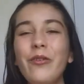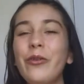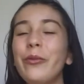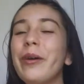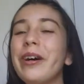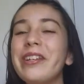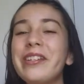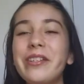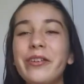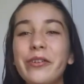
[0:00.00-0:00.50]
all
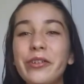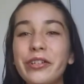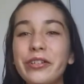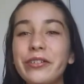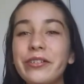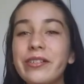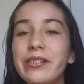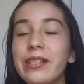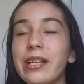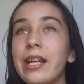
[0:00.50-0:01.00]
my
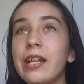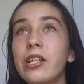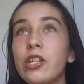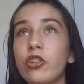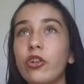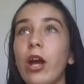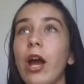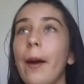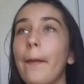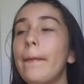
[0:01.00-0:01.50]
socials,
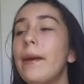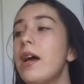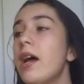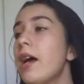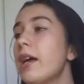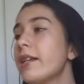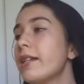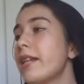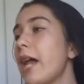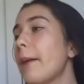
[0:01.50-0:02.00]
Instagram,
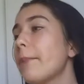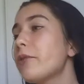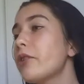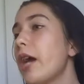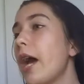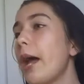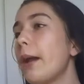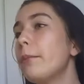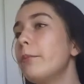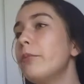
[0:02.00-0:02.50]

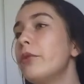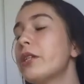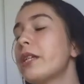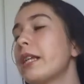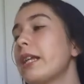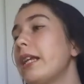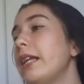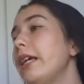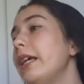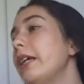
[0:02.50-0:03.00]
Snapchat,
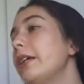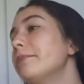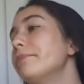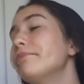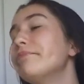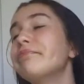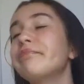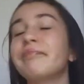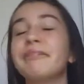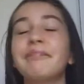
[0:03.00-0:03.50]
Musical.ly,